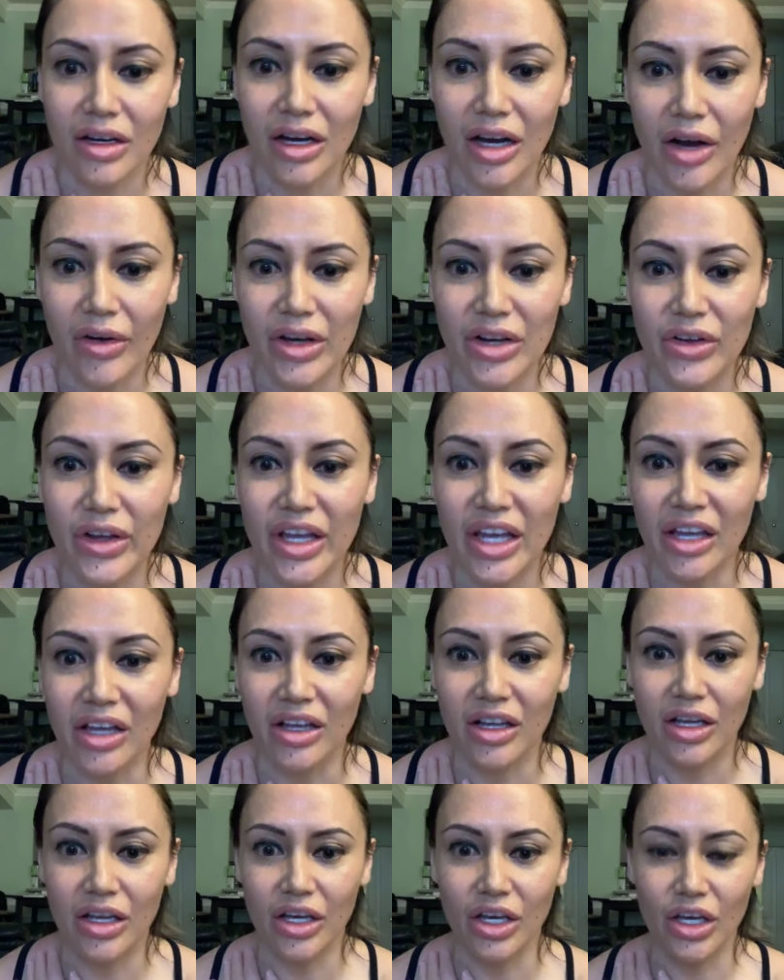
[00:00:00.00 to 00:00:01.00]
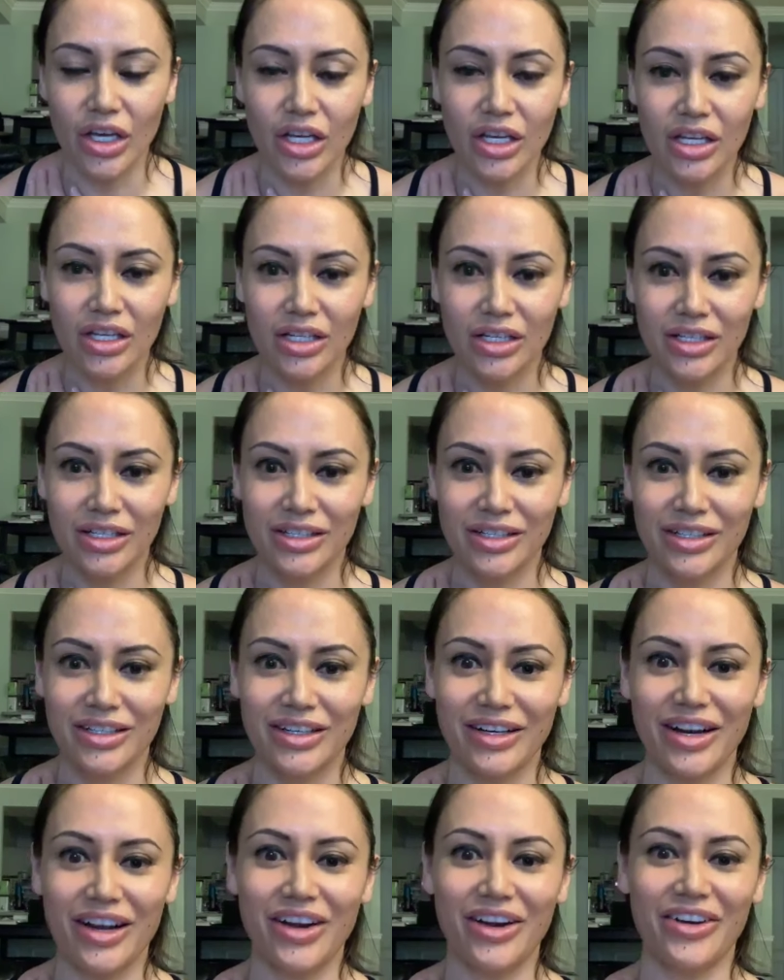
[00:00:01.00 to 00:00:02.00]
How are we doing? Good?
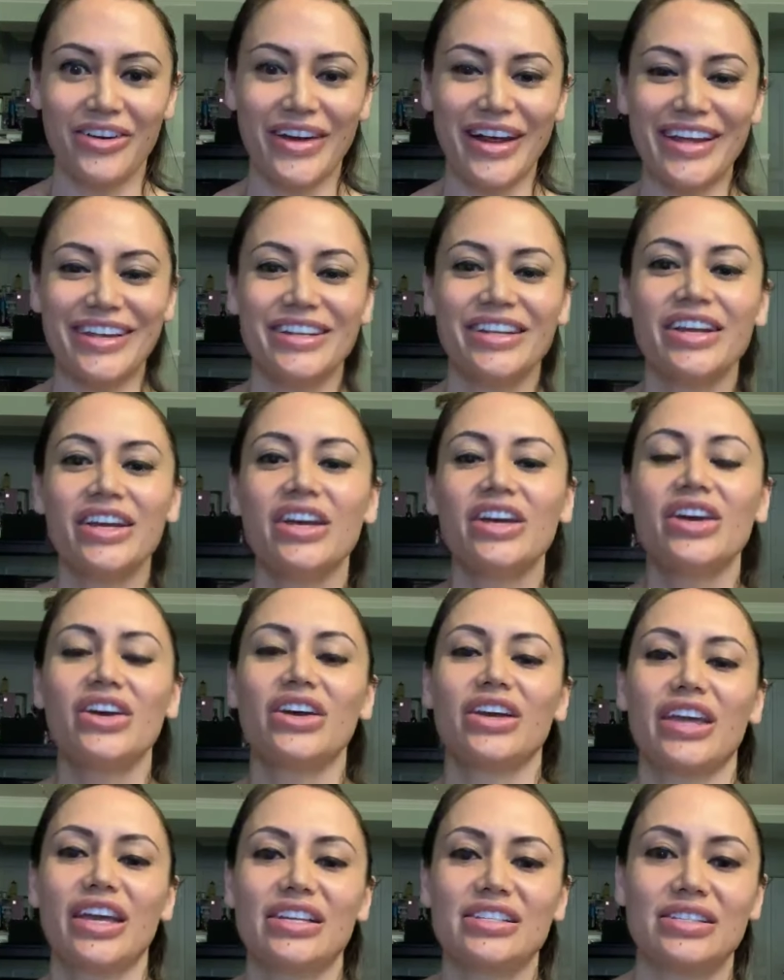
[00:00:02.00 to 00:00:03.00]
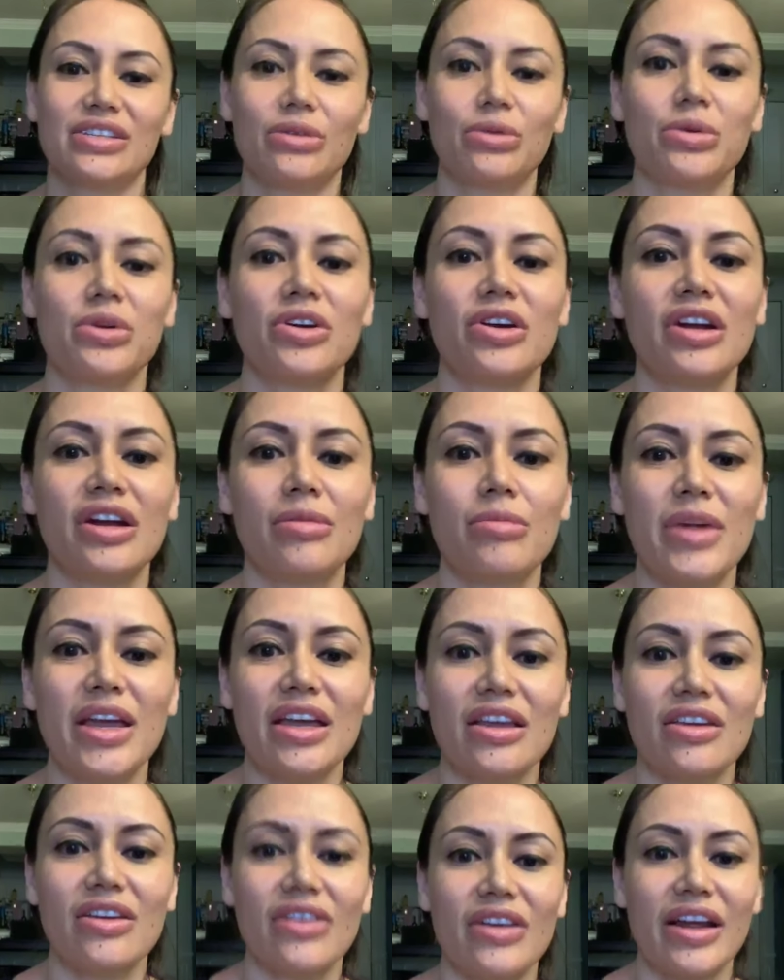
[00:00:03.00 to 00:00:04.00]
All right. Okay, so you're gonna
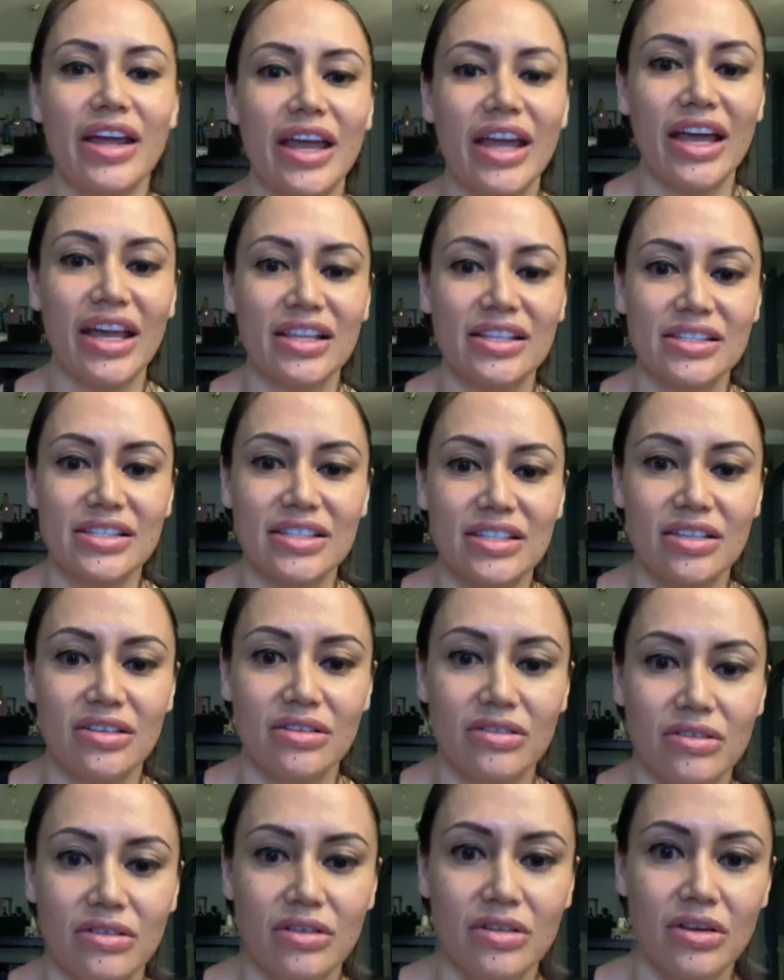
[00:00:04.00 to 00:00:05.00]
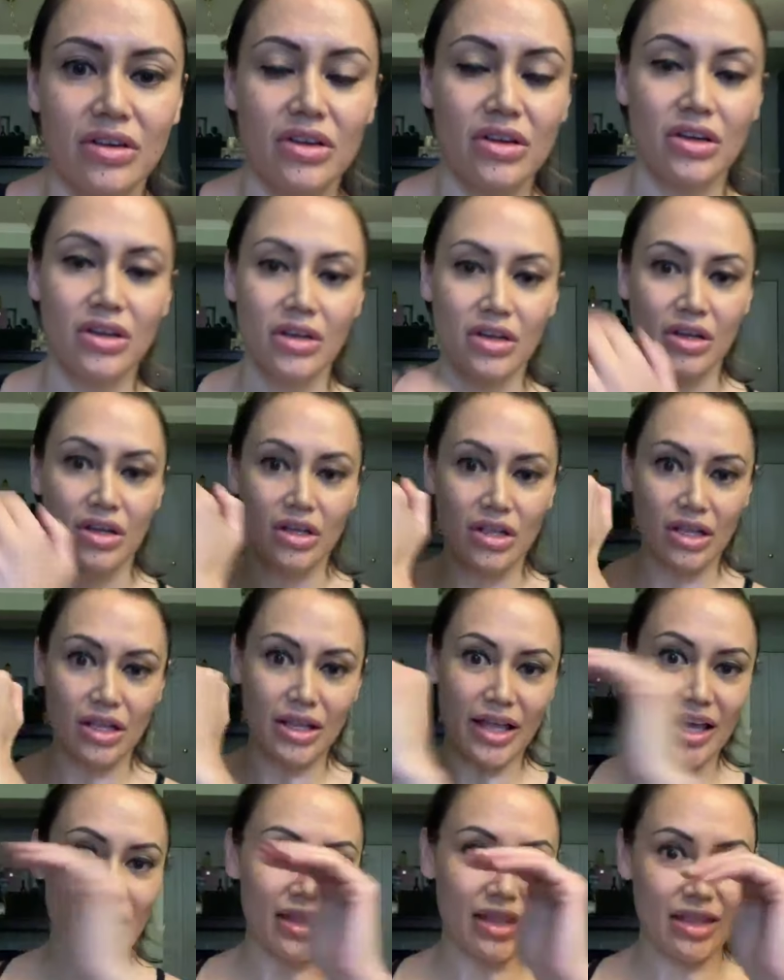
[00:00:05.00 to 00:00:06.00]
make your hands
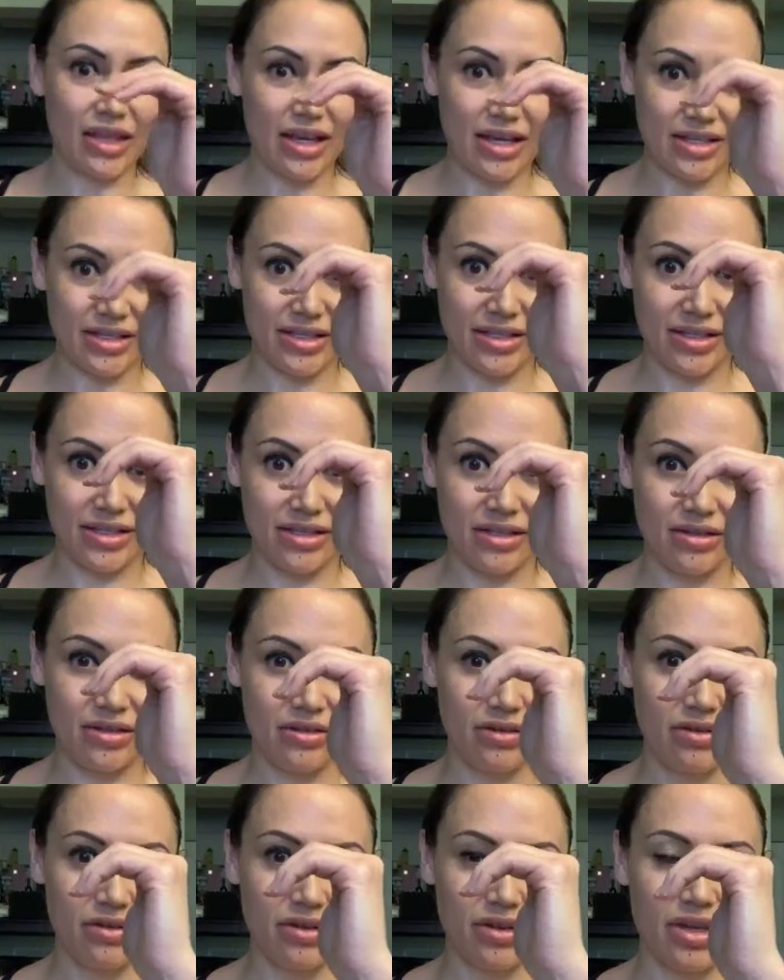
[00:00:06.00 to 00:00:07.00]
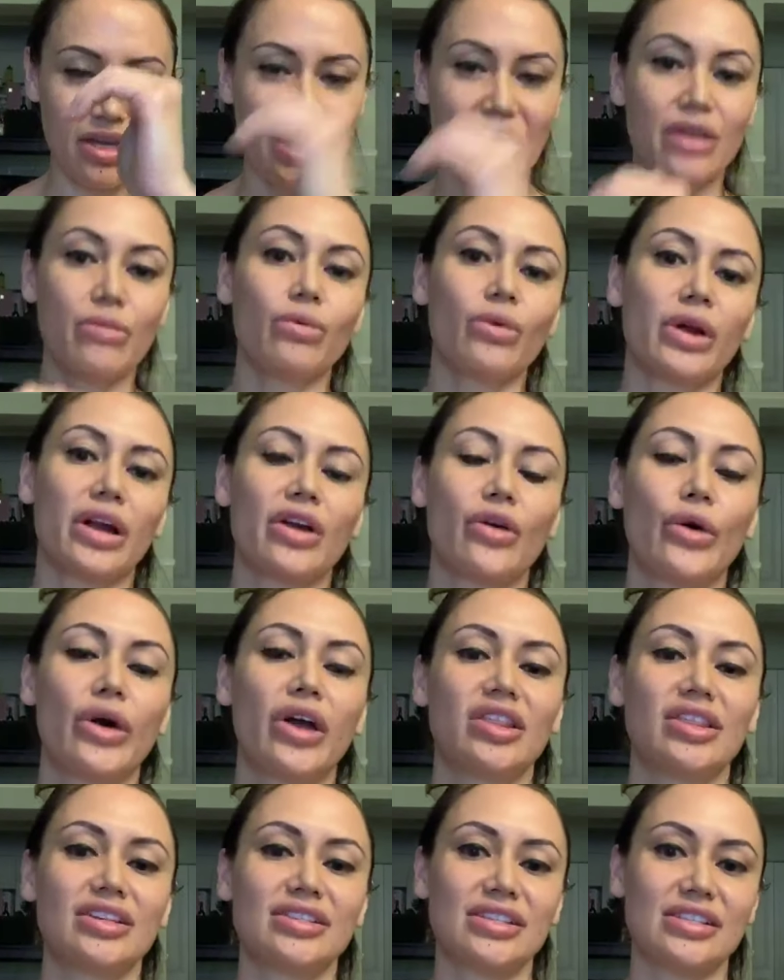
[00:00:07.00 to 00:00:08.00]
like this. Okay,
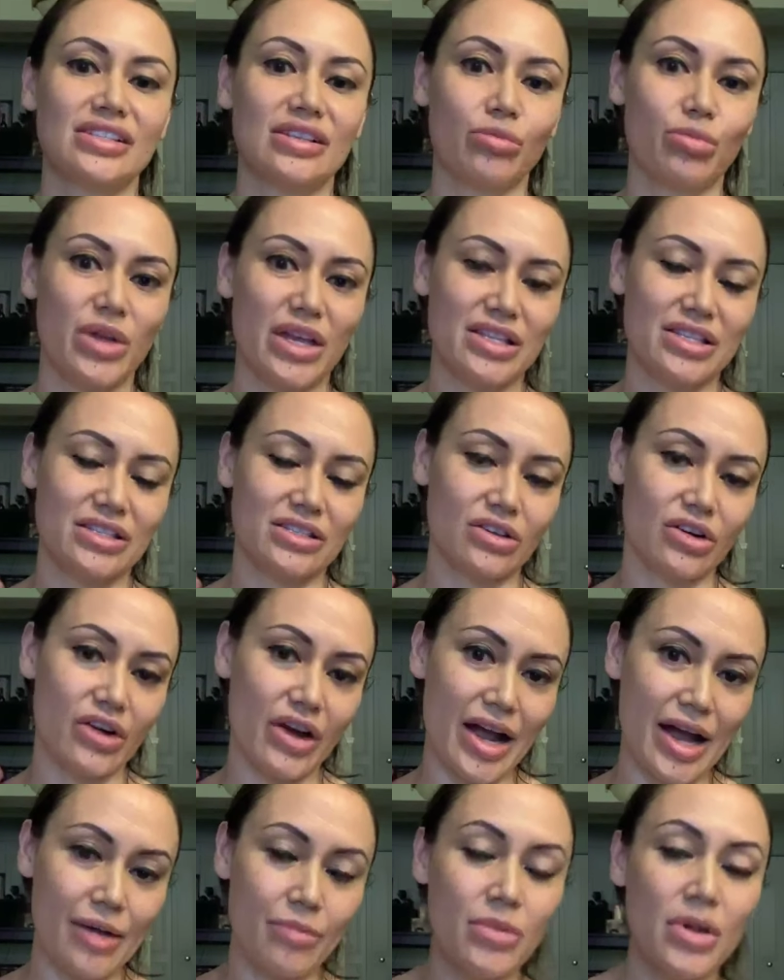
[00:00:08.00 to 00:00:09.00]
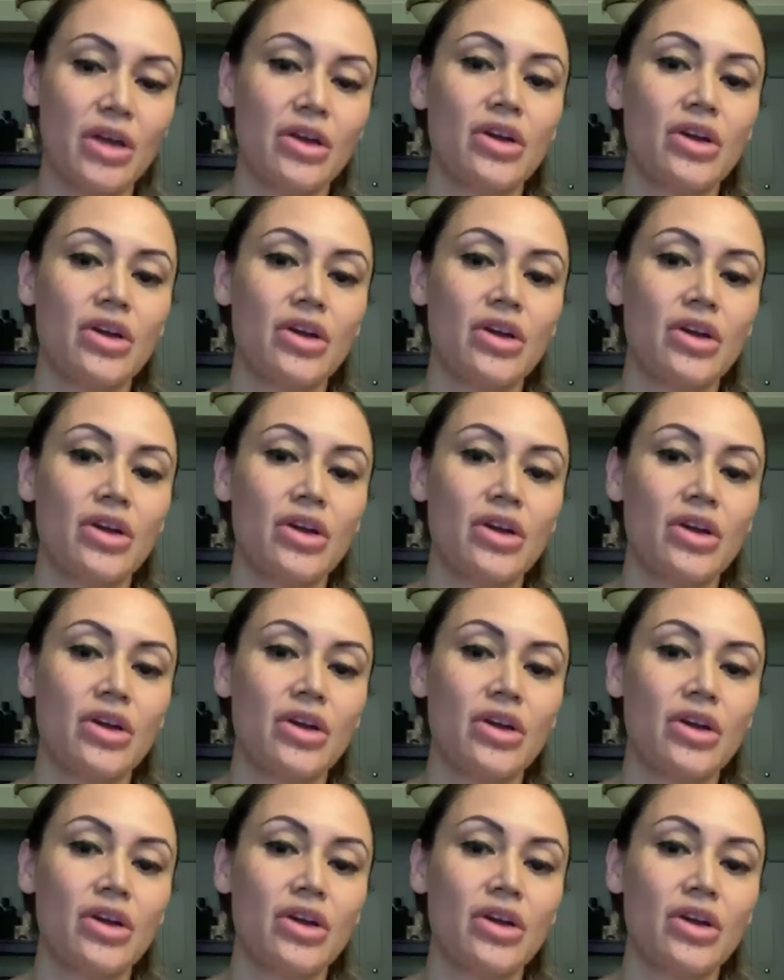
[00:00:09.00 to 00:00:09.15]
this is a pincer grab.